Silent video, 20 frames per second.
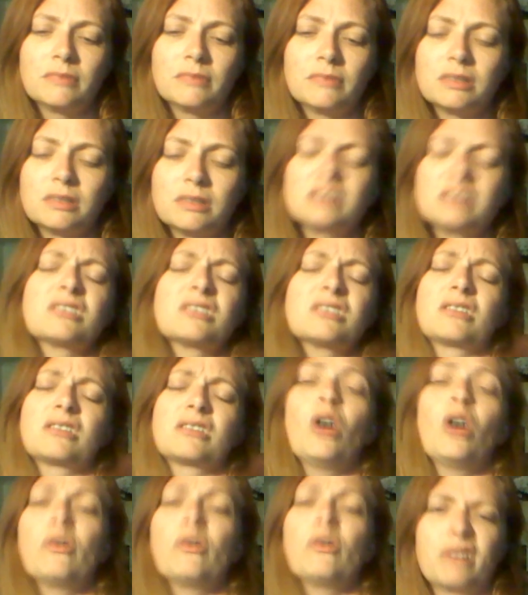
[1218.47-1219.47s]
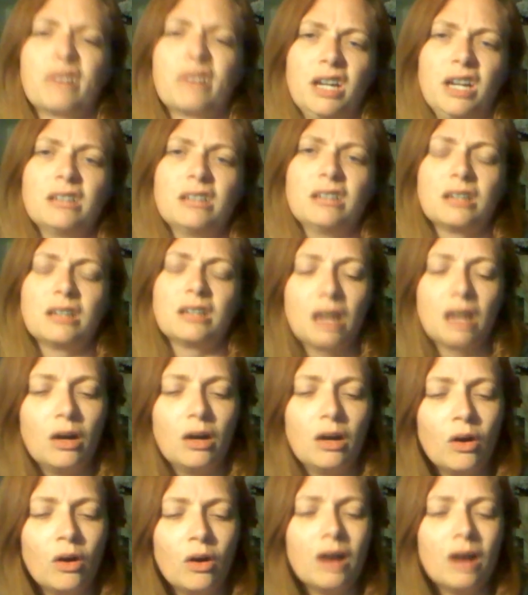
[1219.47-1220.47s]
just over it, you
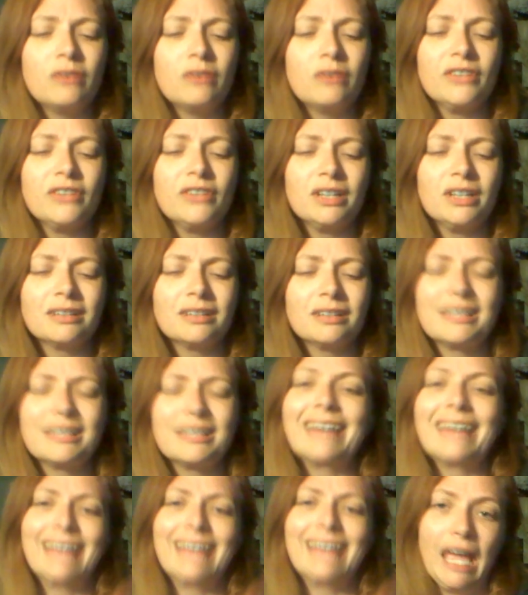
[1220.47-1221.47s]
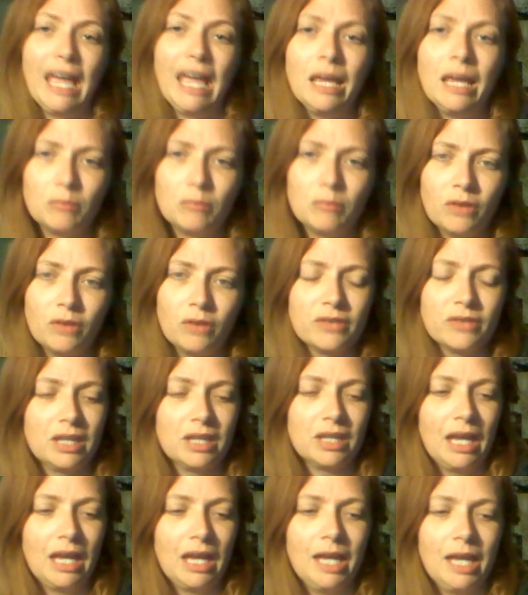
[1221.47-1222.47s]
know, over that game, over the
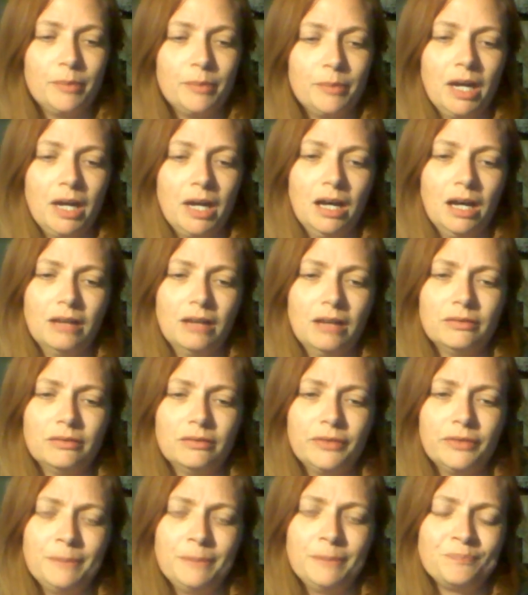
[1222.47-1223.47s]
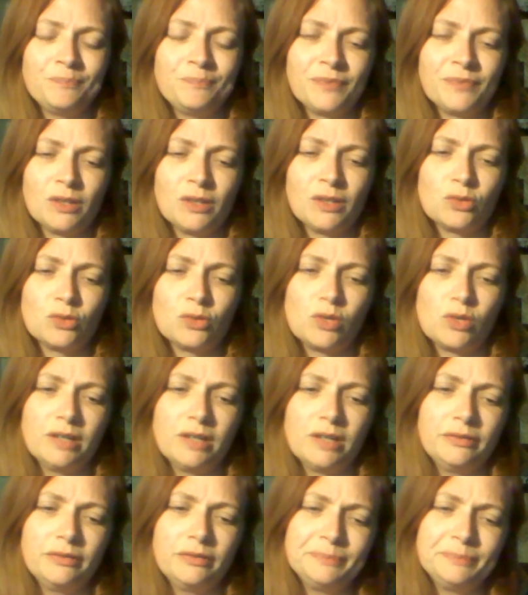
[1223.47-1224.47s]
game of sort of
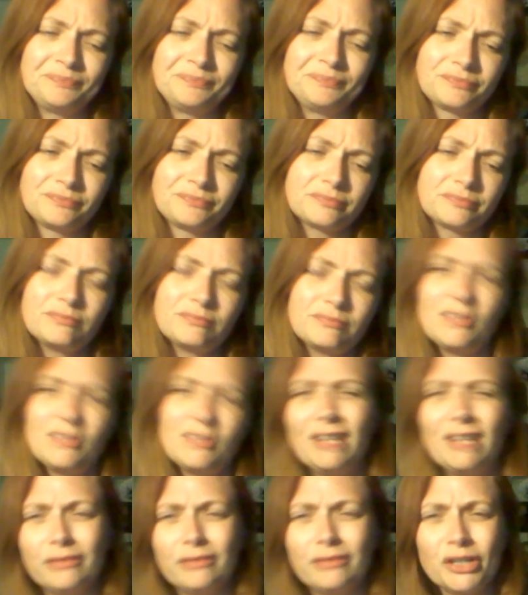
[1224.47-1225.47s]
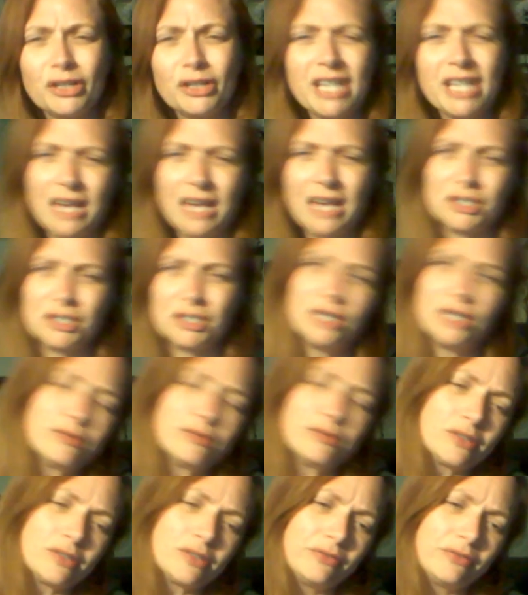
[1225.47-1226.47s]
flirting how she used to
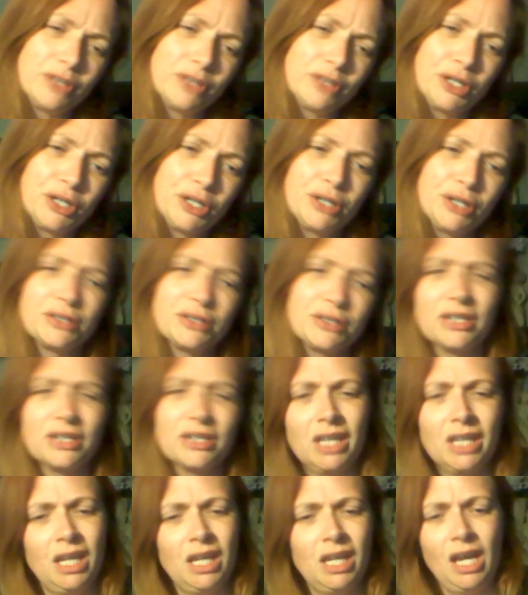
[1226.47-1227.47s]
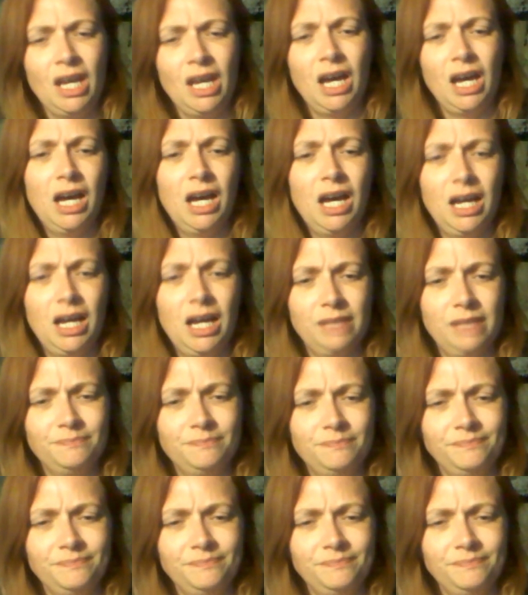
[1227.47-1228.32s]
flirt, and